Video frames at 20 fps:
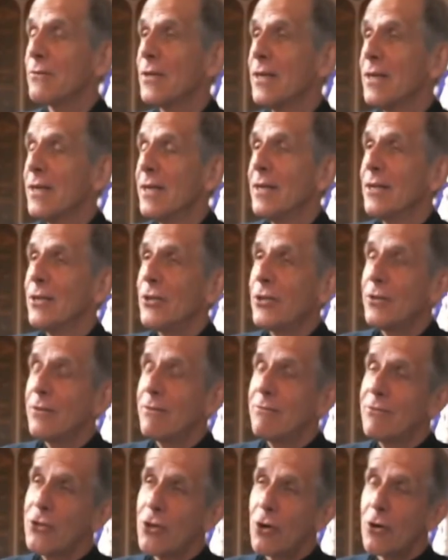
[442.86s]
of
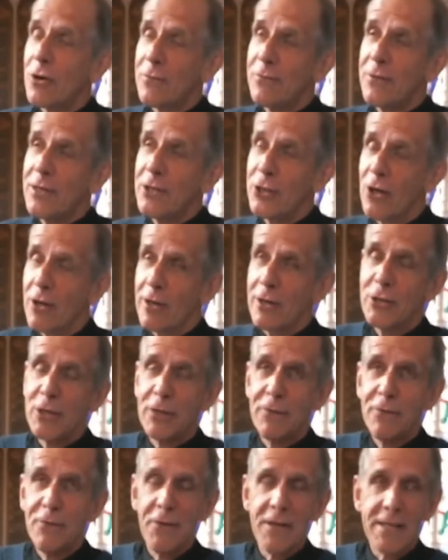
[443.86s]
geography,
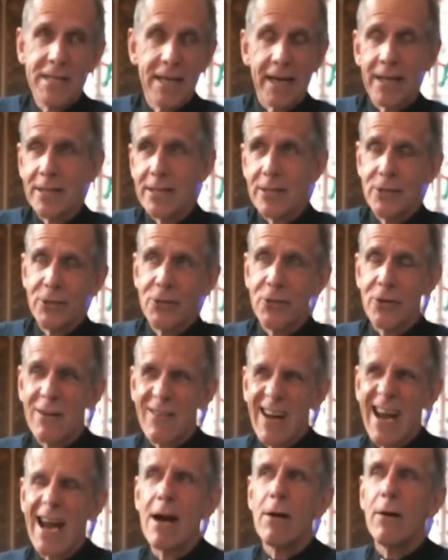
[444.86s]
geology, physics sort
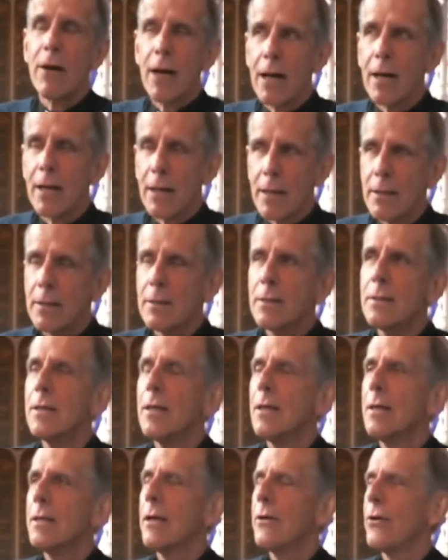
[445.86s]
of area,
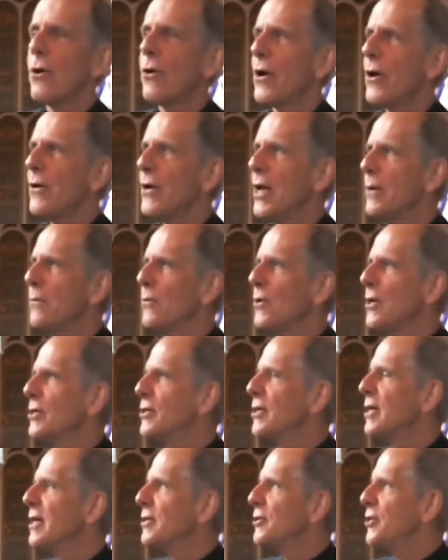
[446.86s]
that not only
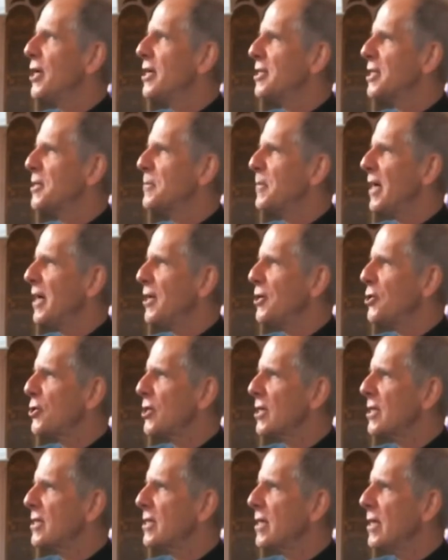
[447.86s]
would Jesus be
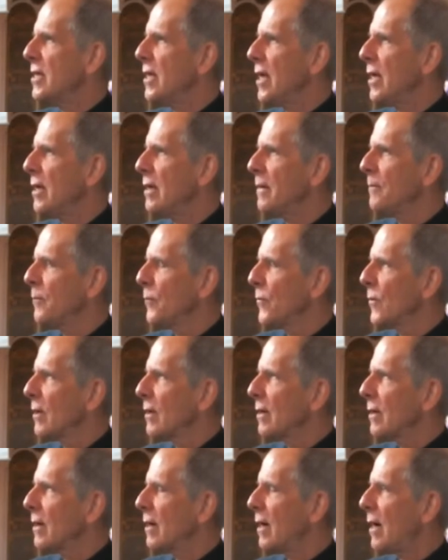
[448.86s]
interested in
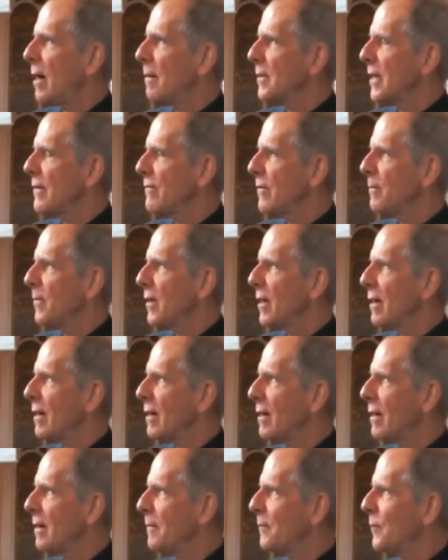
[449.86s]
giving me
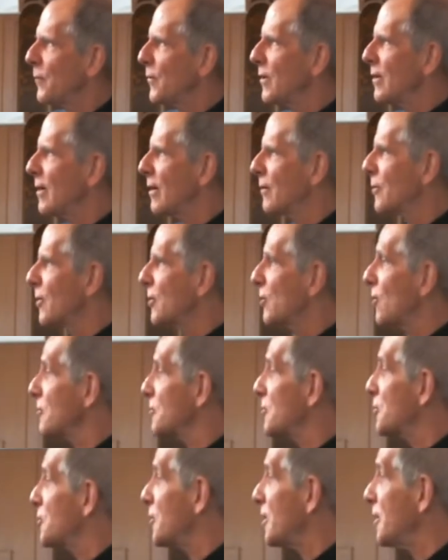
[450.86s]
good
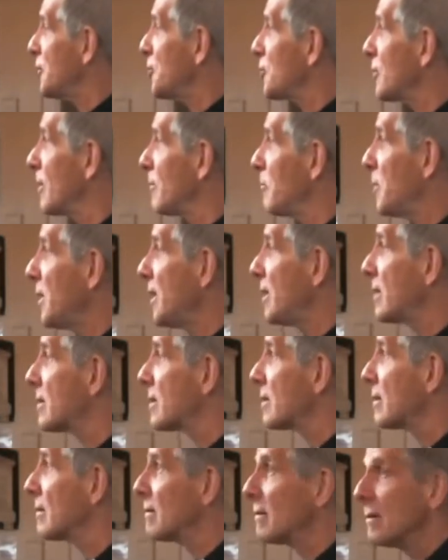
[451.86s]
concentration and
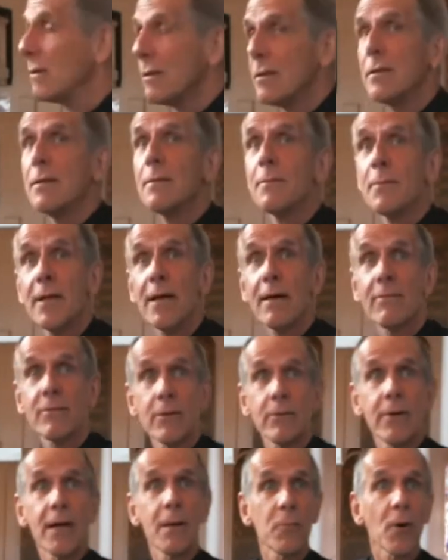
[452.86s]
peace and being able
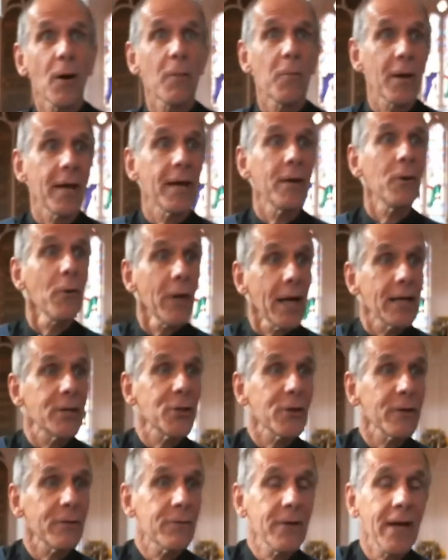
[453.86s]
to read properly and all that
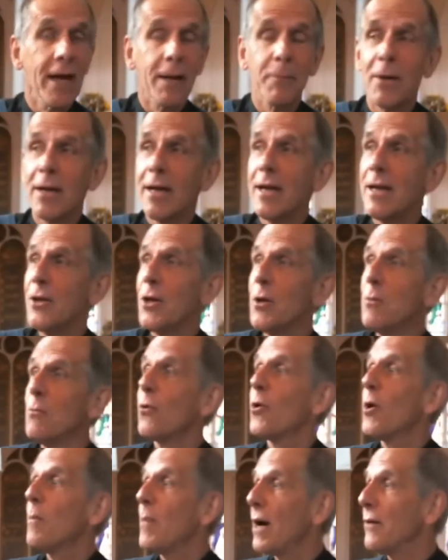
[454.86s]
sort of thing, but he knew
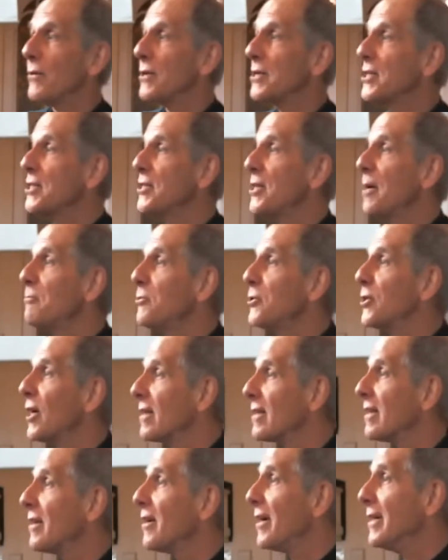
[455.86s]
more about the
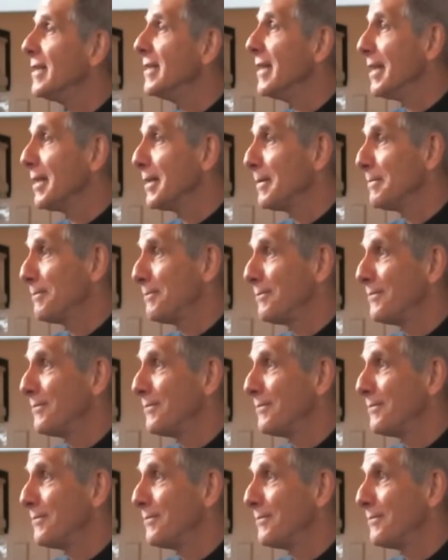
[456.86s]
subject than I did.